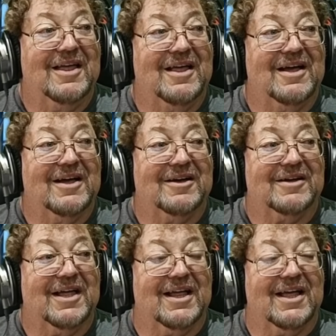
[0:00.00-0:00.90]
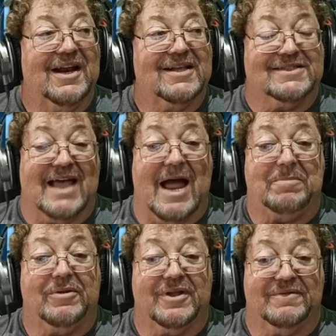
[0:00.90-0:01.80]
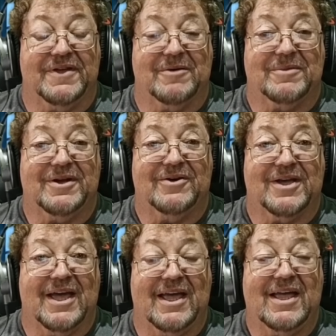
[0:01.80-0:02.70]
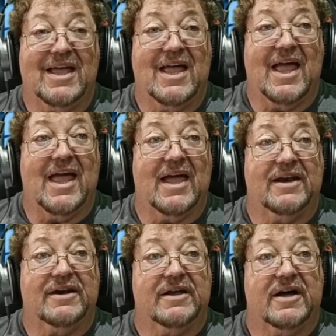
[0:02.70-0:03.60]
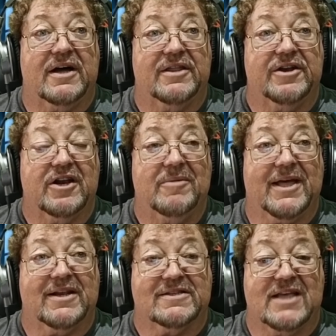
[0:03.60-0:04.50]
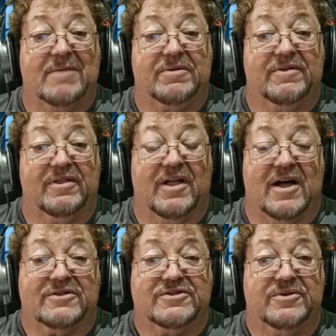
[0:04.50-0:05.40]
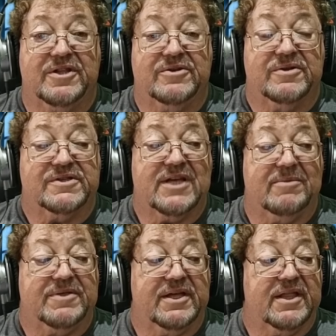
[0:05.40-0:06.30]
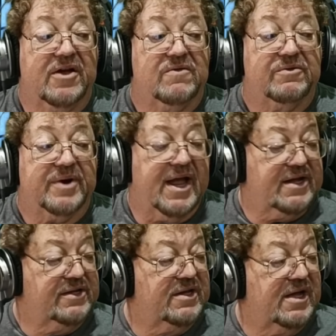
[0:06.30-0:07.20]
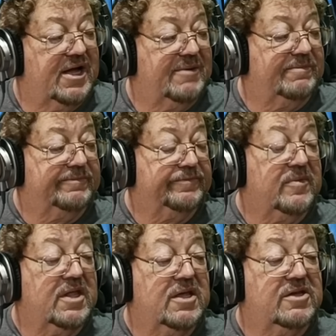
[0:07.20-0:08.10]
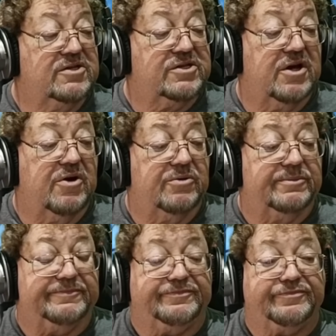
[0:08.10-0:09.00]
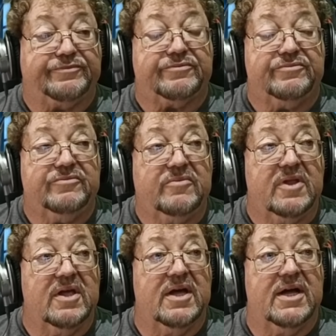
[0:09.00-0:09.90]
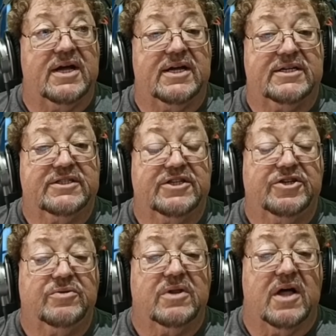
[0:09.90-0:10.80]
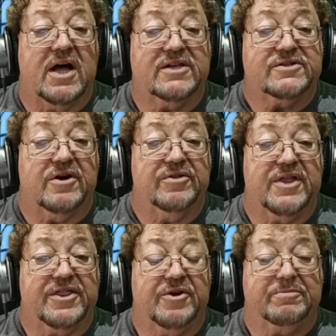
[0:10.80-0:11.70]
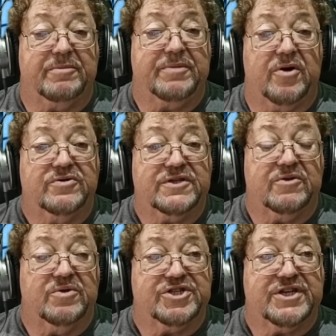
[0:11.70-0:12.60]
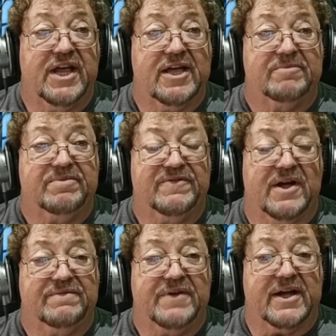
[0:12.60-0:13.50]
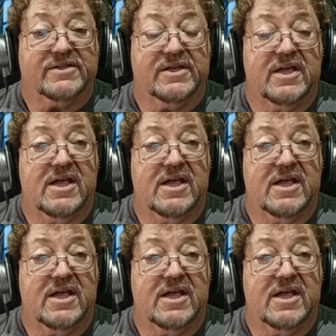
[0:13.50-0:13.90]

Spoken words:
An example of him. Okay, and they're going to make an example of the laws too. They do the same thing. They overreact. So the new laws that they're proposing, which take effect.